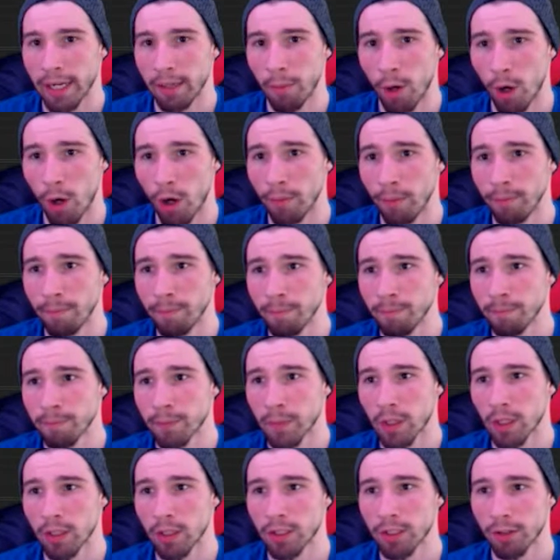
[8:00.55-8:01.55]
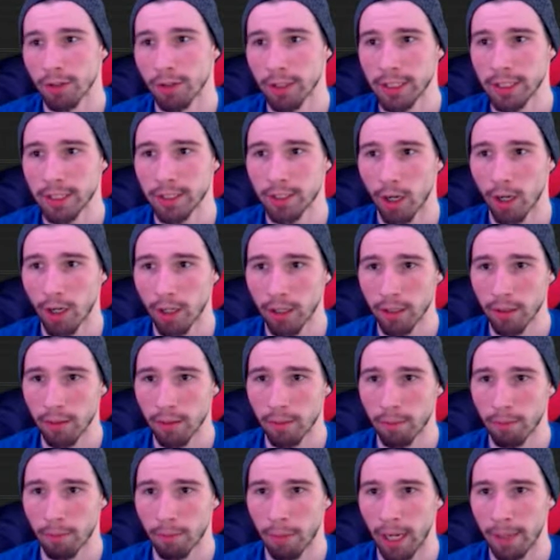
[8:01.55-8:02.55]
them all. So let's start
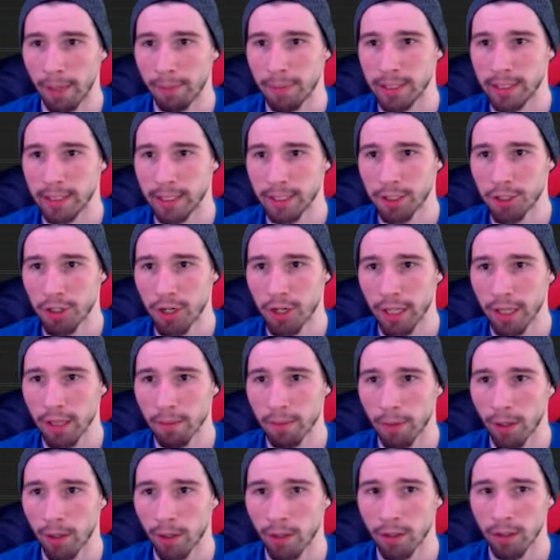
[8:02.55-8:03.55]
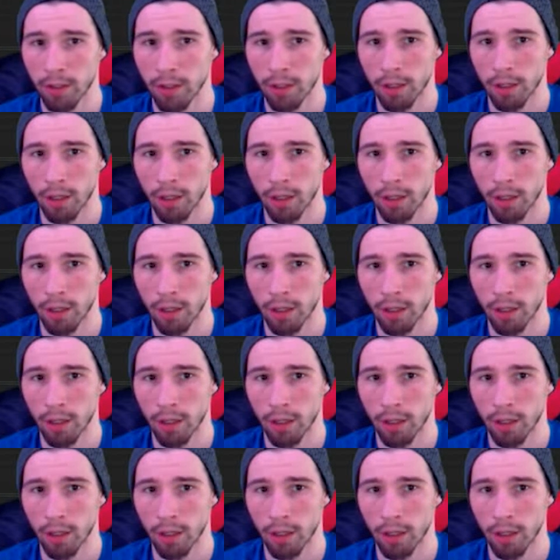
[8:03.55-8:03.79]
by positioning the ball